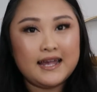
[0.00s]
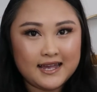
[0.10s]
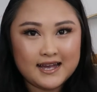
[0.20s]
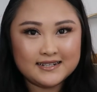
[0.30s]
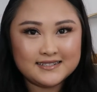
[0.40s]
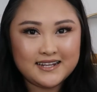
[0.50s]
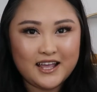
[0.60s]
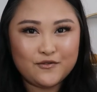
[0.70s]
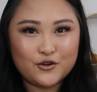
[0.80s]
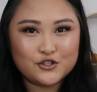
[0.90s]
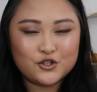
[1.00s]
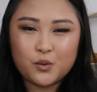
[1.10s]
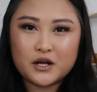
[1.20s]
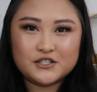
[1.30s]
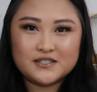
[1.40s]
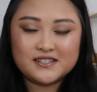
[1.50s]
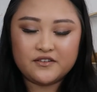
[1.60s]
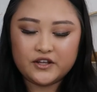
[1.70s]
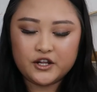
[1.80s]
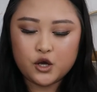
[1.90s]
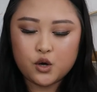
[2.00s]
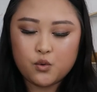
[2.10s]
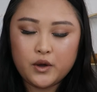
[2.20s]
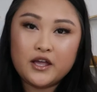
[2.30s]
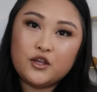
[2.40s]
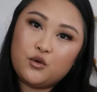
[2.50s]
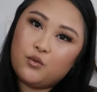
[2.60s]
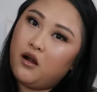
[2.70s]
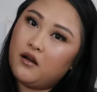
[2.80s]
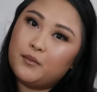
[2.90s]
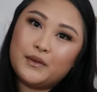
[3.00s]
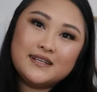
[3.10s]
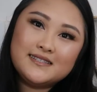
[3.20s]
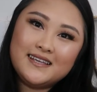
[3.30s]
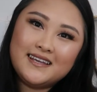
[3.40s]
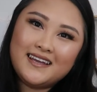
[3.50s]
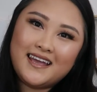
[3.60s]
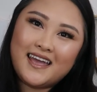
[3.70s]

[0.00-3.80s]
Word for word: And if you're still watching this video, you are amazing.